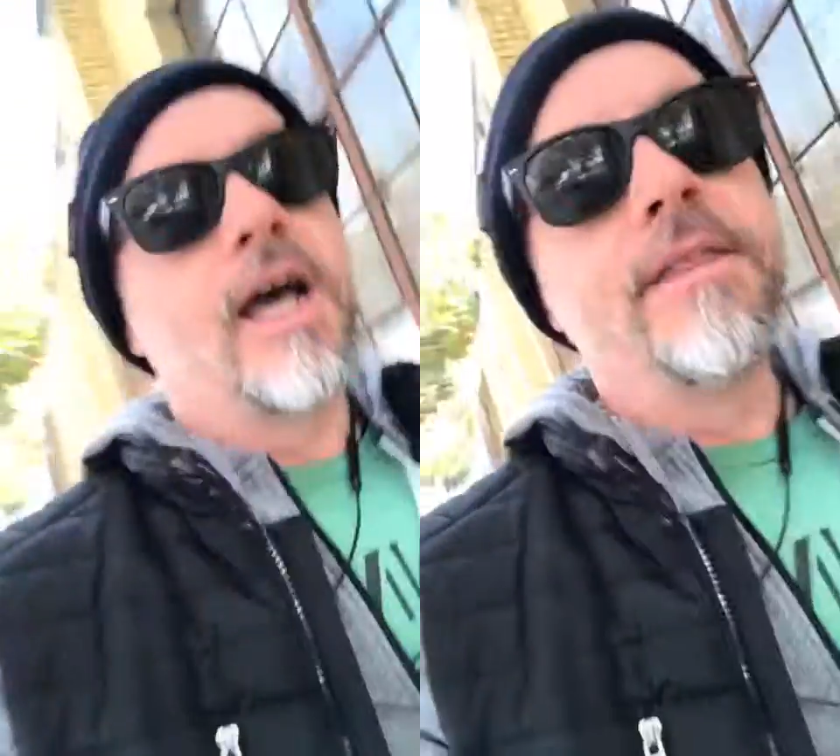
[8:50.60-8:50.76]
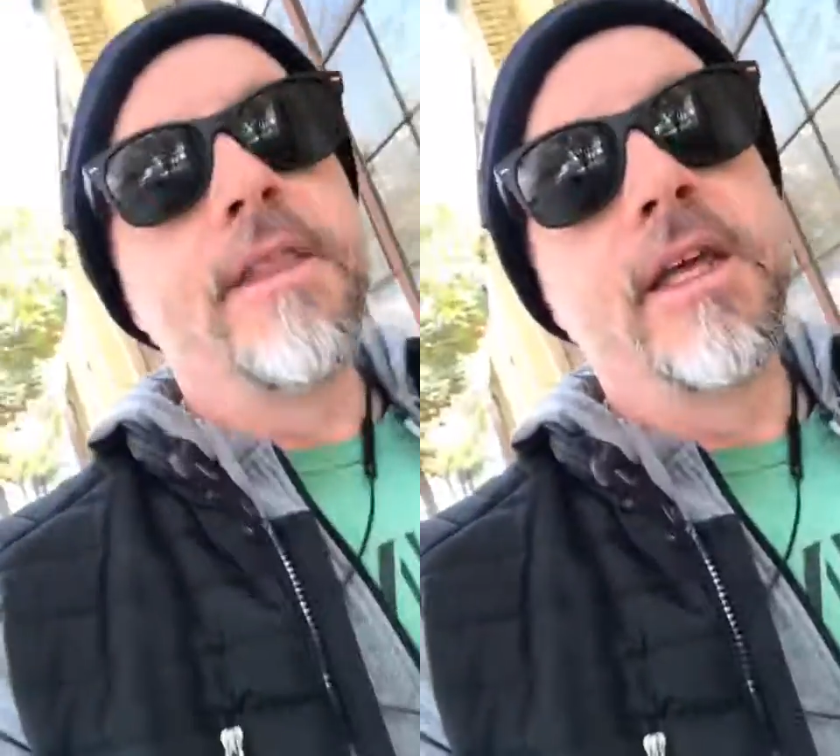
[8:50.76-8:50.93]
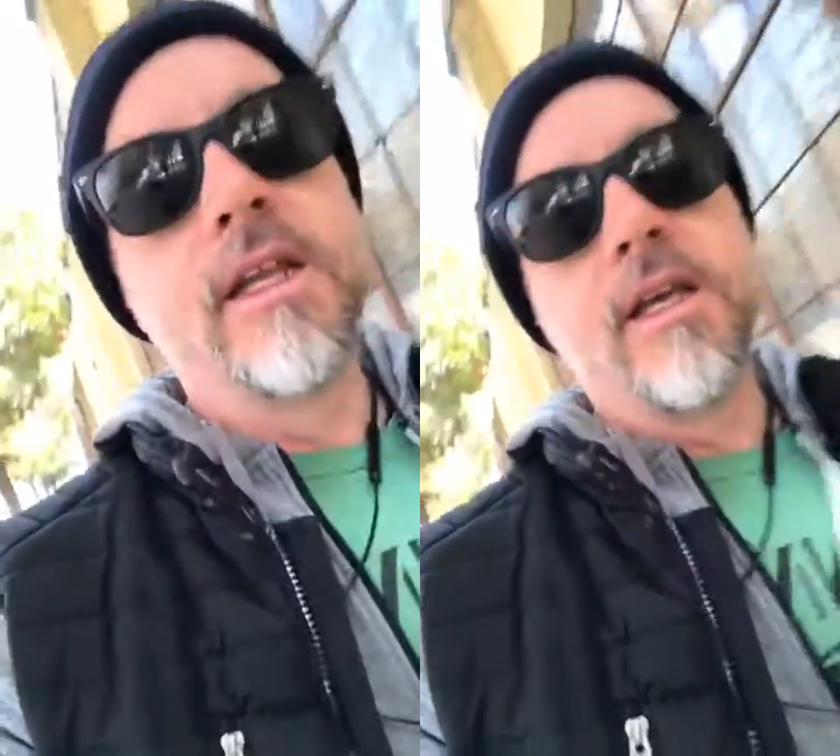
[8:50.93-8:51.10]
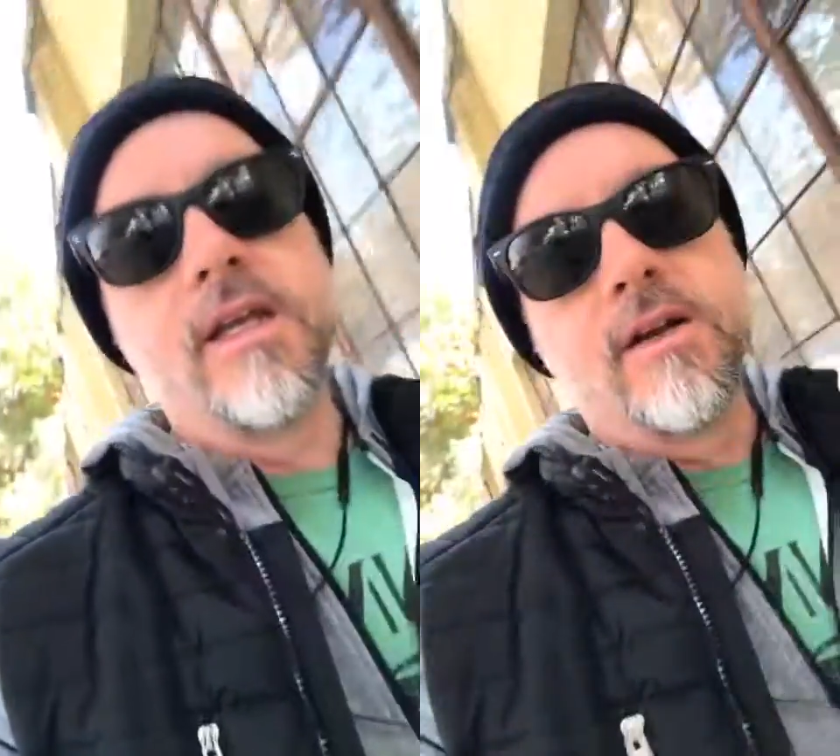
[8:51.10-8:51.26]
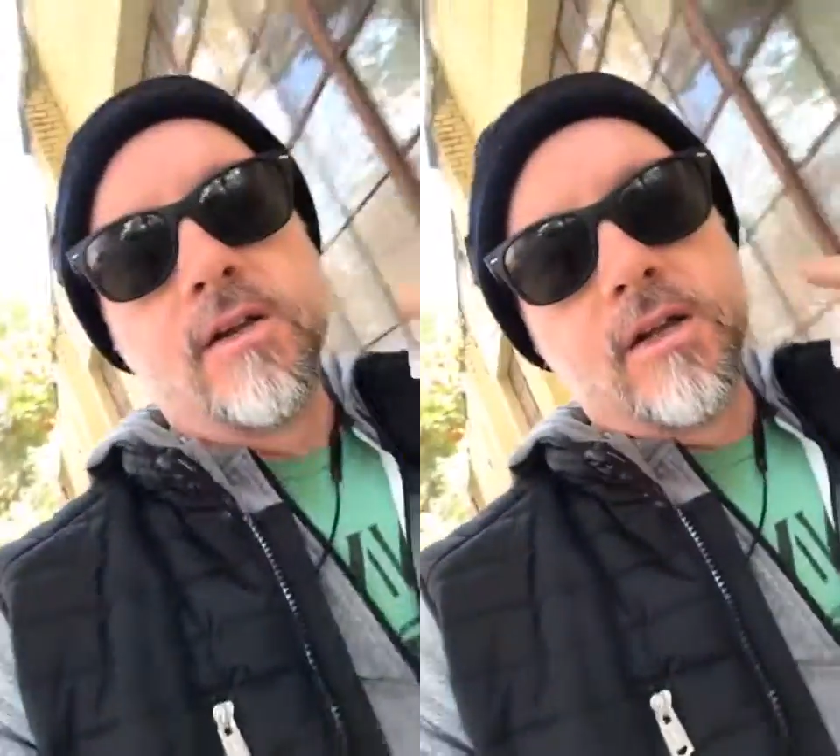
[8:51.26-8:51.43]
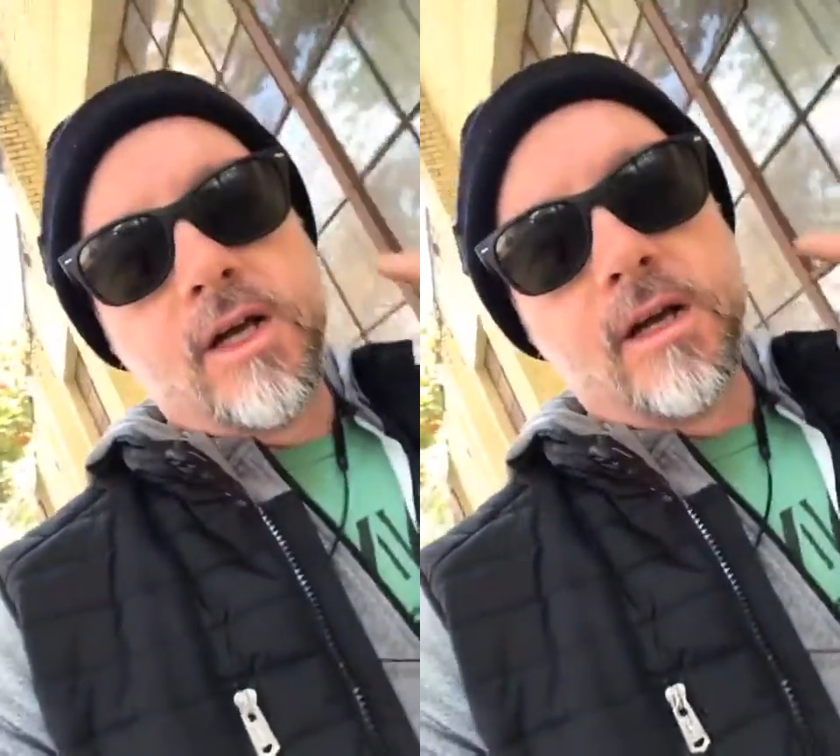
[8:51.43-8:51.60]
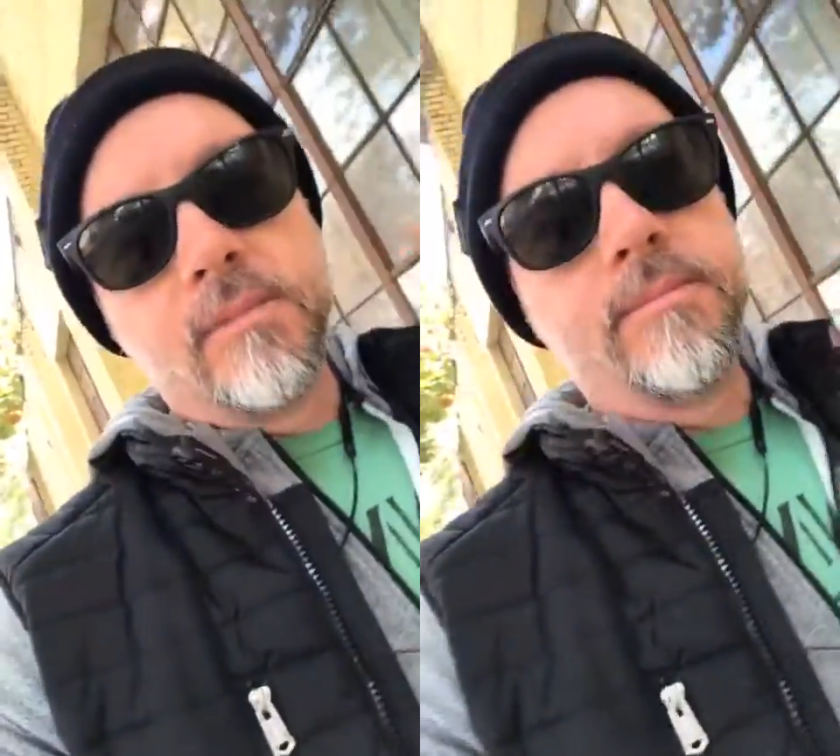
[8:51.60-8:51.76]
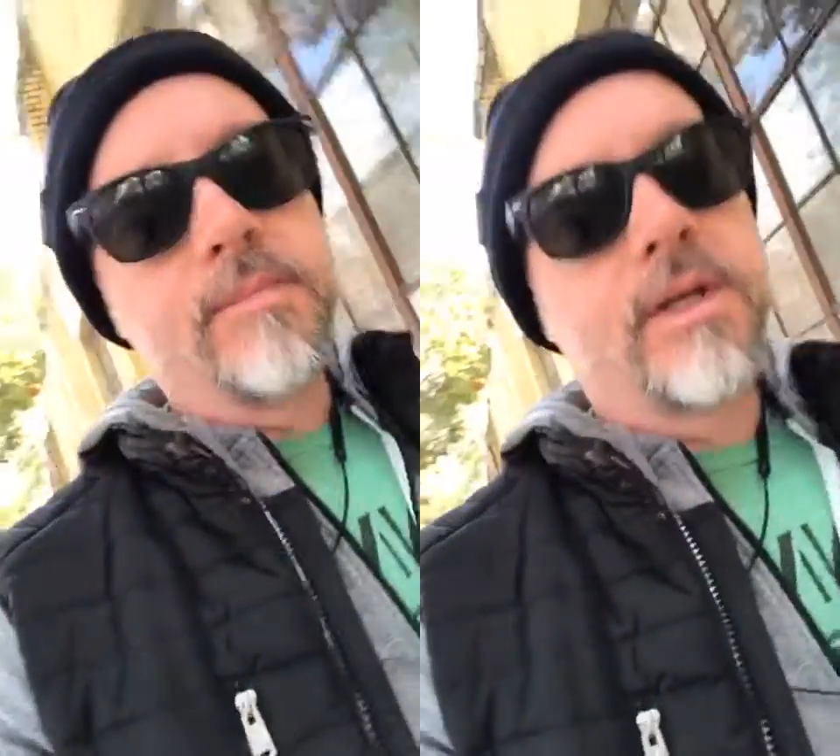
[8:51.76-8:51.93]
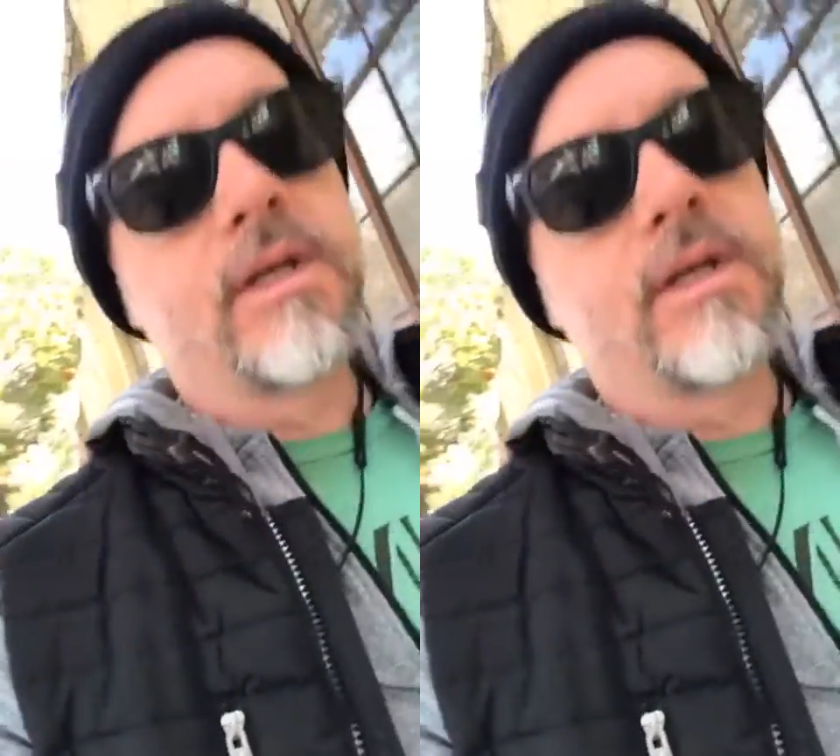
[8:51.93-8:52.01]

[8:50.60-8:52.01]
and then it'll